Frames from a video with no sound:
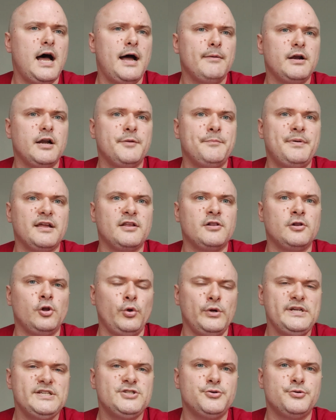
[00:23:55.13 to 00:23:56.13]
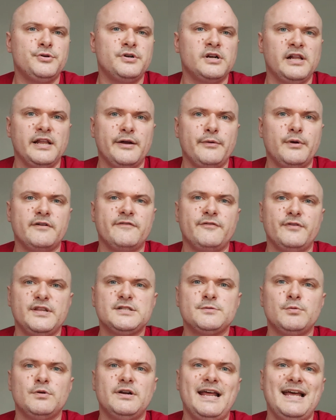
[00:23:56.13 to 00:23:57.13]
I'm going to pick Cloistered Cleric for
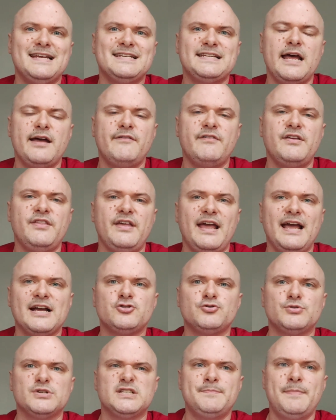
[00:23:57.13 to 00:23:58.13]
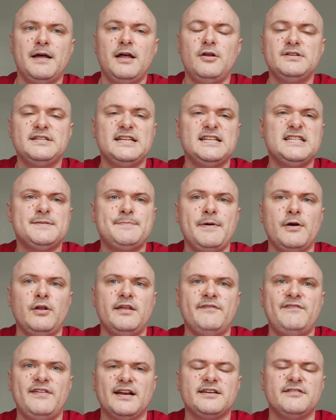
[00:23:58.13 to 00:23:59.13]
this one, as having the extra spells and
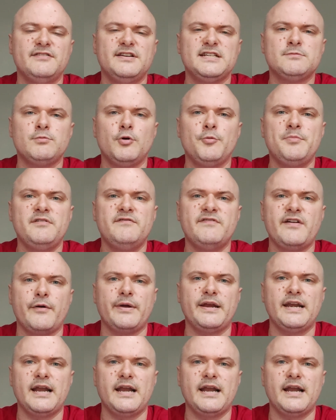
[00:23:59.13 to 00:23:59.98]
spell effectiveness will be very